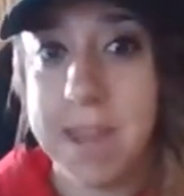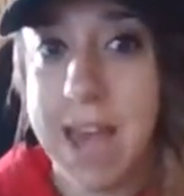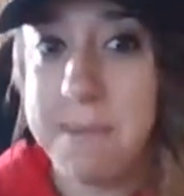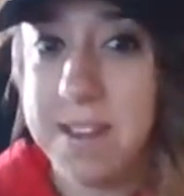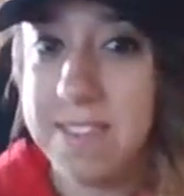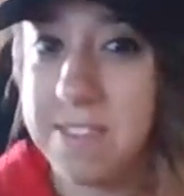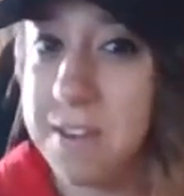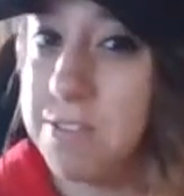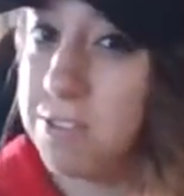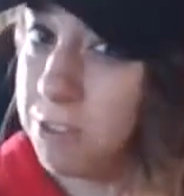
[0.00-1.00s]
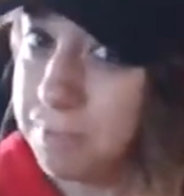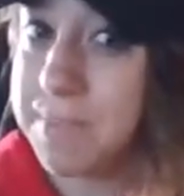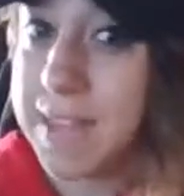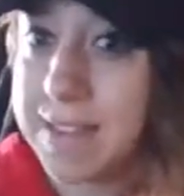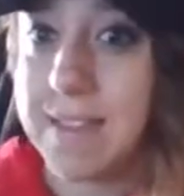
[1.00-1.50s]
But I'm going to
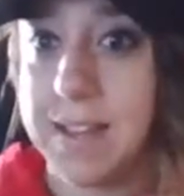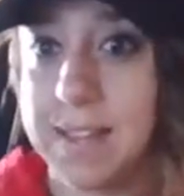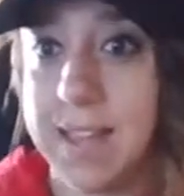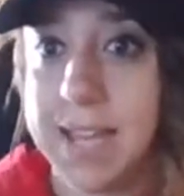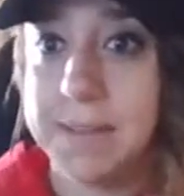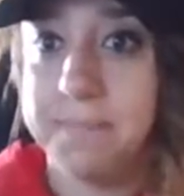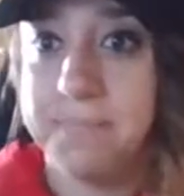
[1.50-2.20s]
assume that it's online.